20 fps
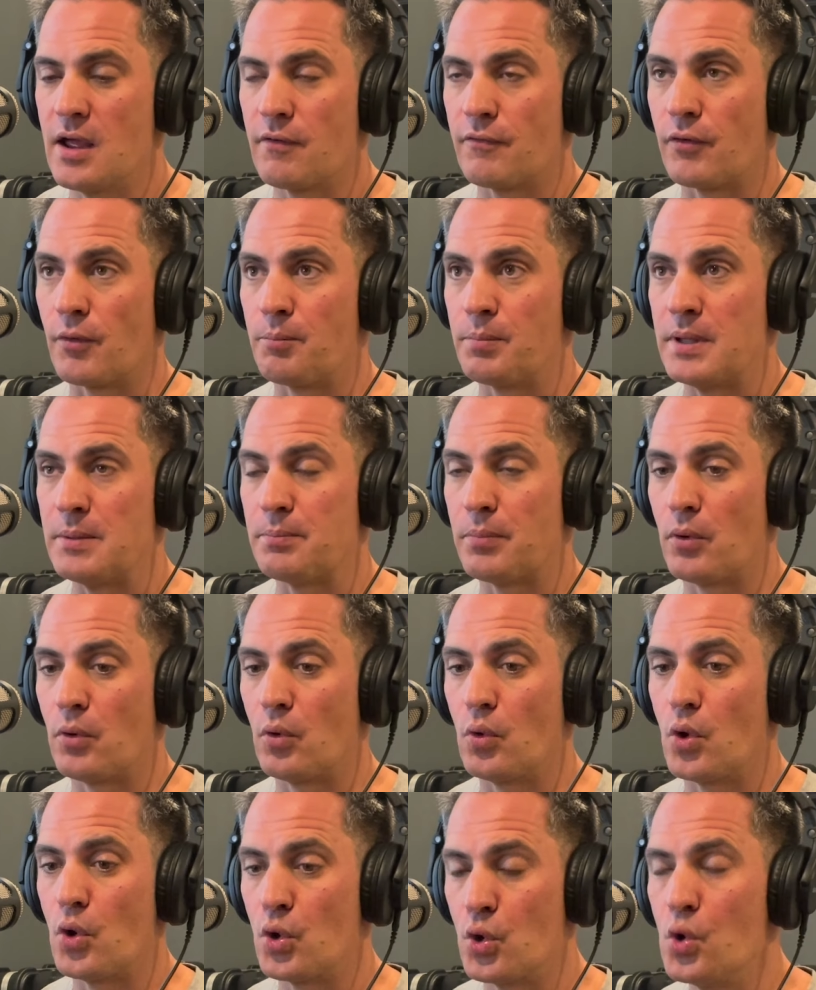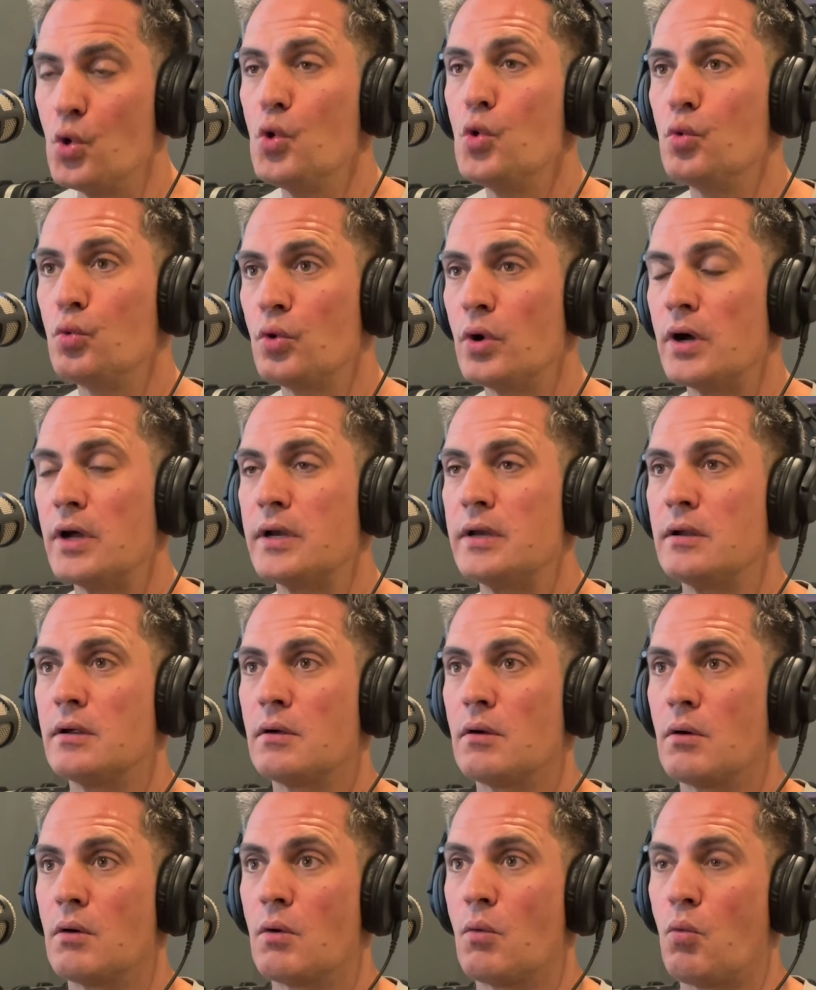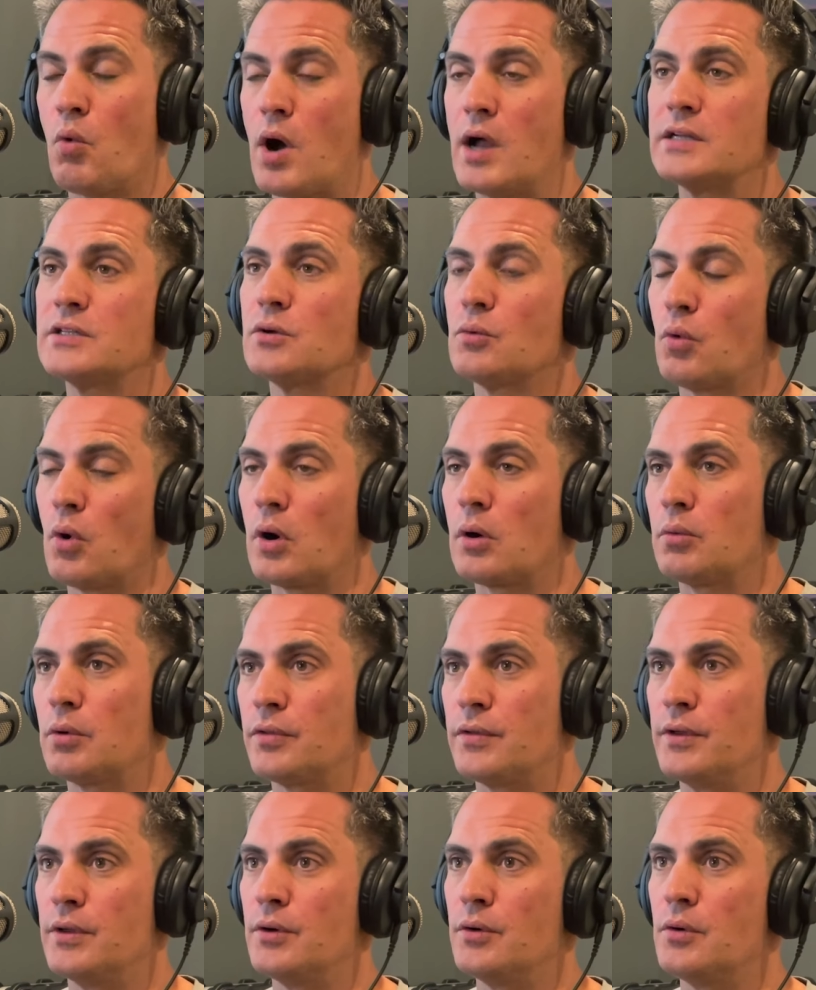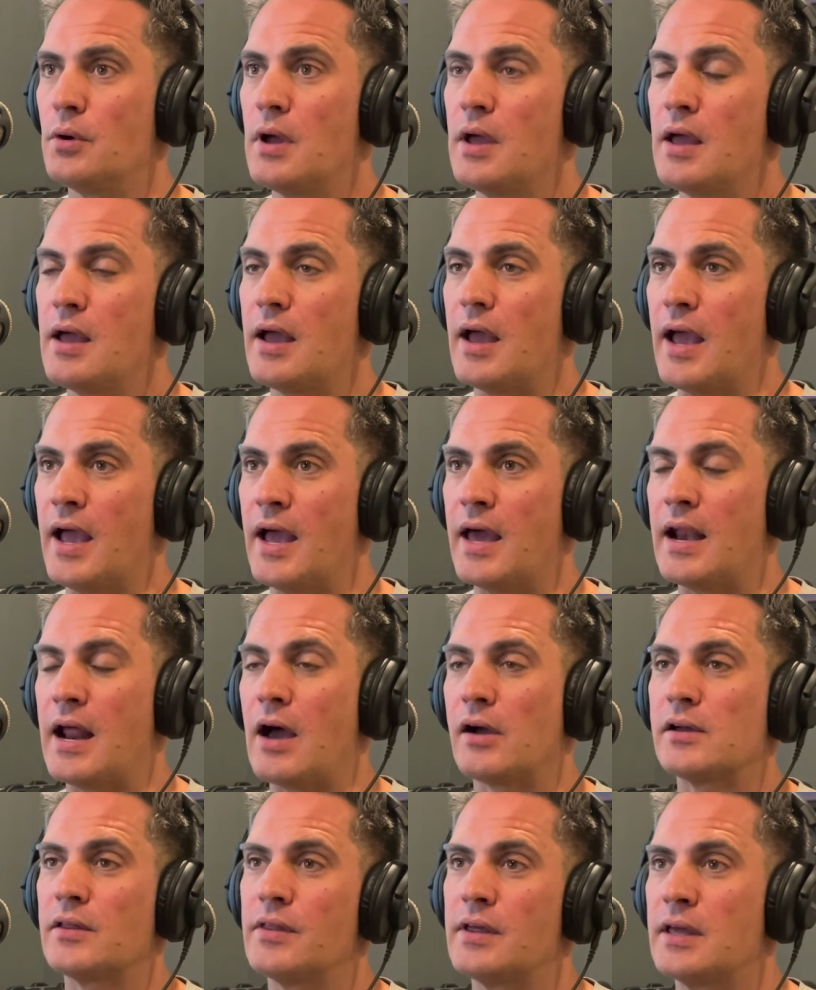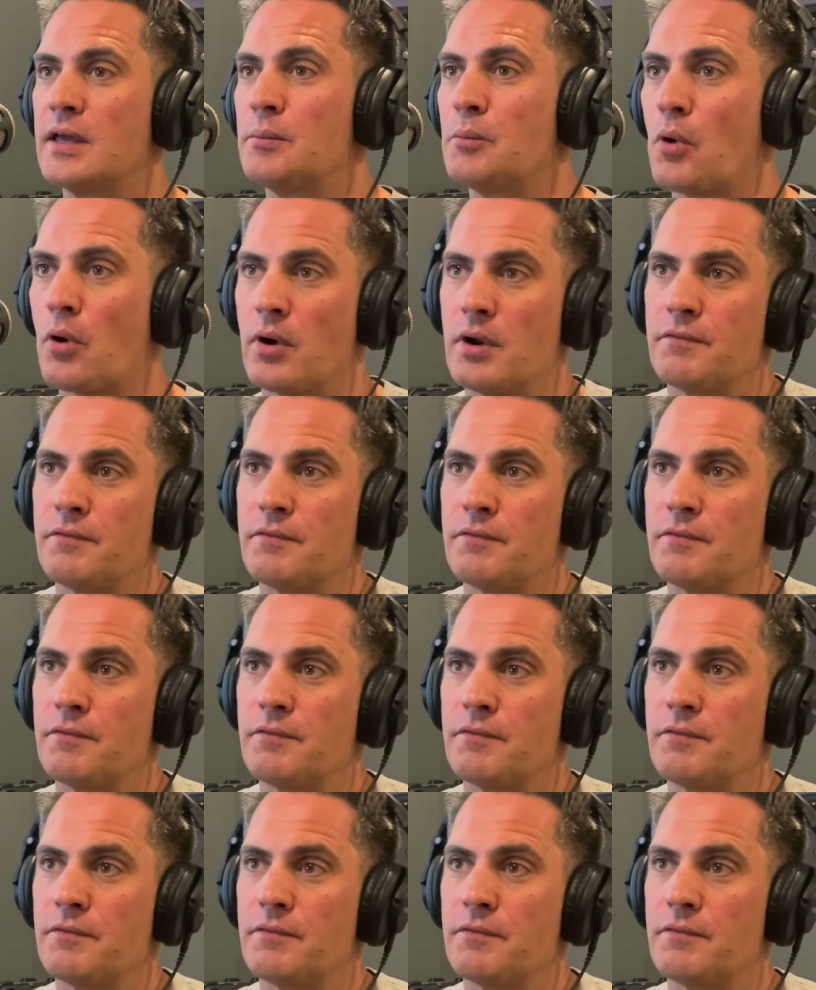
for people who would want to work with you, and how can they get more